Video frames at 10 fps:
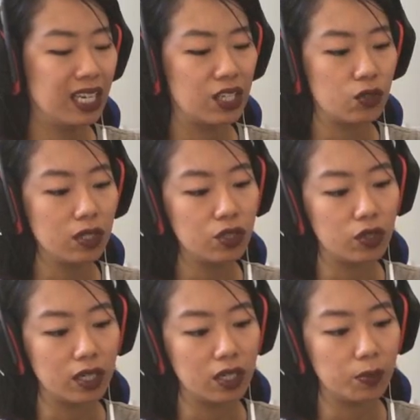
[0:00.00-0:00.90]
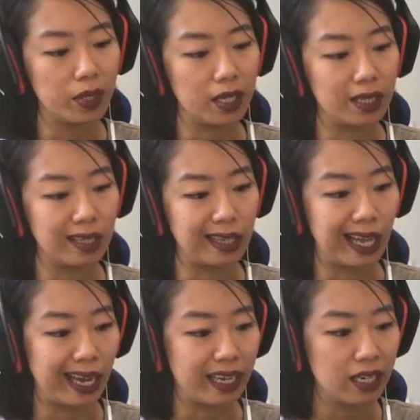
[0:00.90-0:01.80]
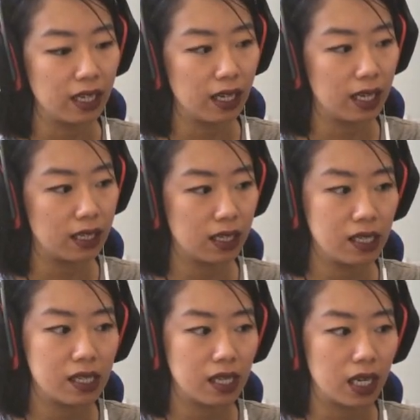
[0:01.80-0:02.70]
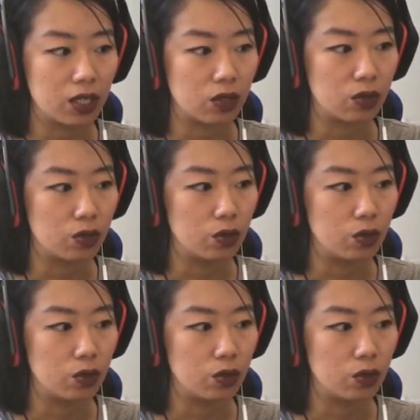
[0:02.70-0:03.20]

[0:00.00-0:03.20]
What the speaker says: It's really tricky to be in line like this and